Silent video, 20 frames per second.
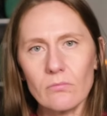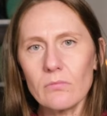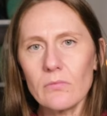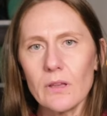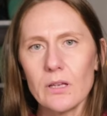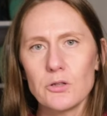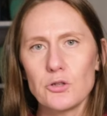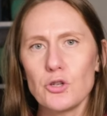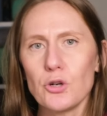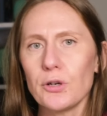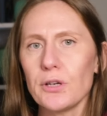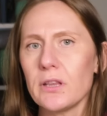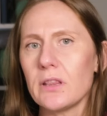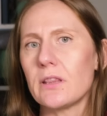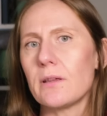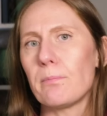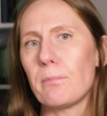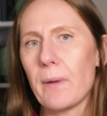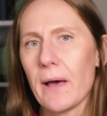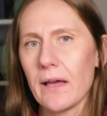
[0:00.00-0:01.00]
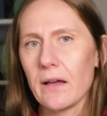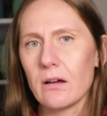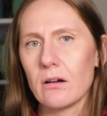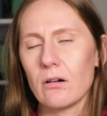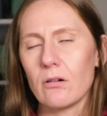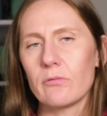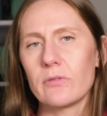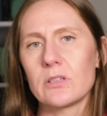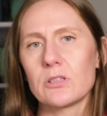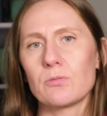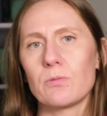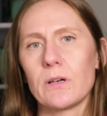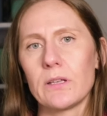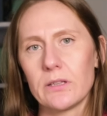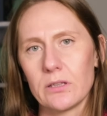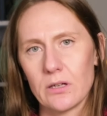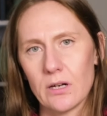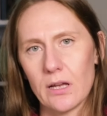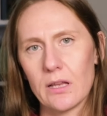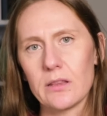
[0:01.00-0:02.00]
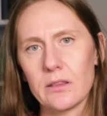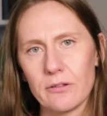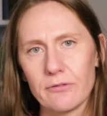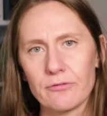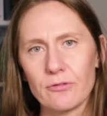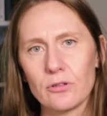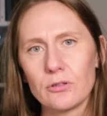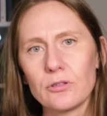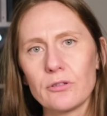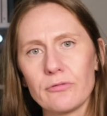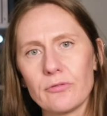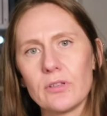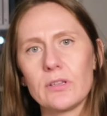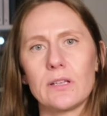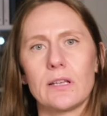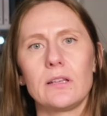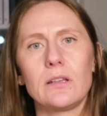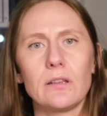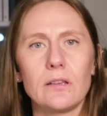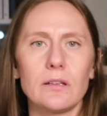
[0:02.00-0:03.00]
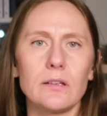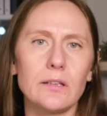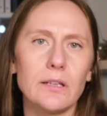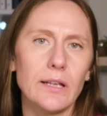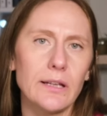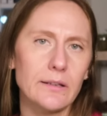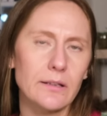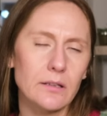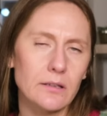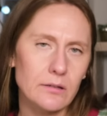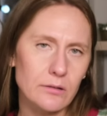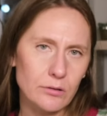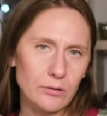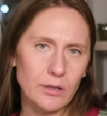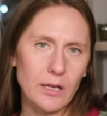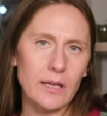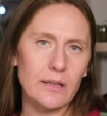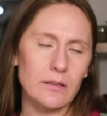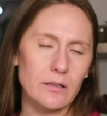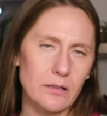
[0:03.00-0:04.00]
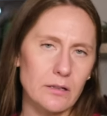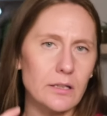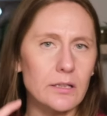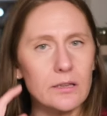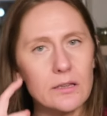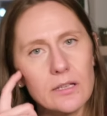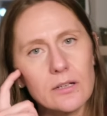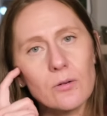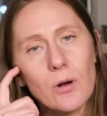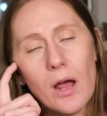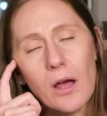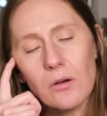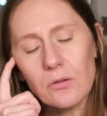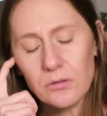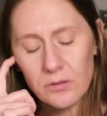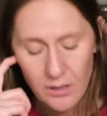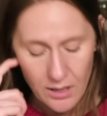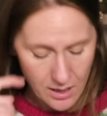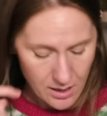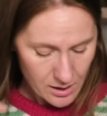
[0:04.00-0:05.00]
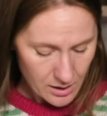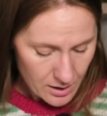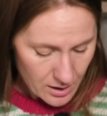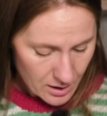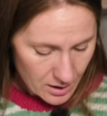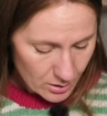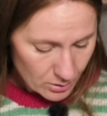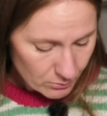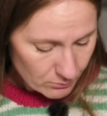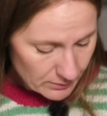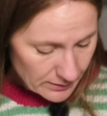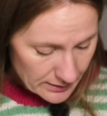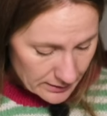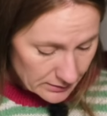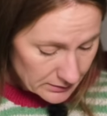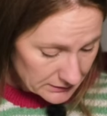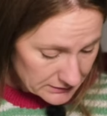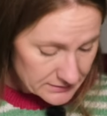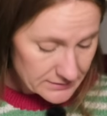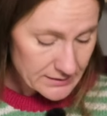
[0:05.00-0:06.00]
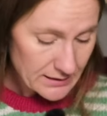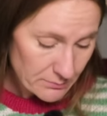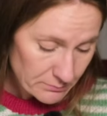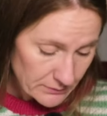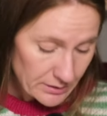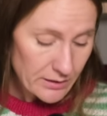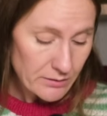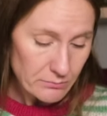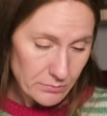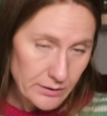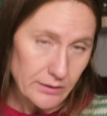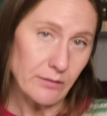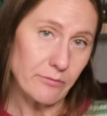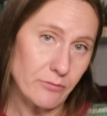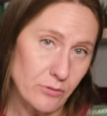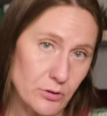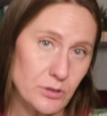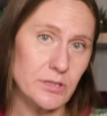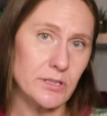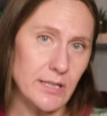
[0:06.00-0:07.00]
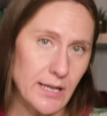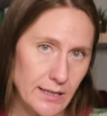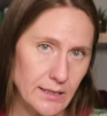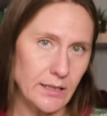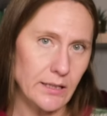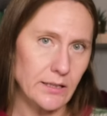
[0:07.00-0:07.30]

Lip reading: join the back of the sweater and the front of it and knit it together in the round, while at the same time, of course, adding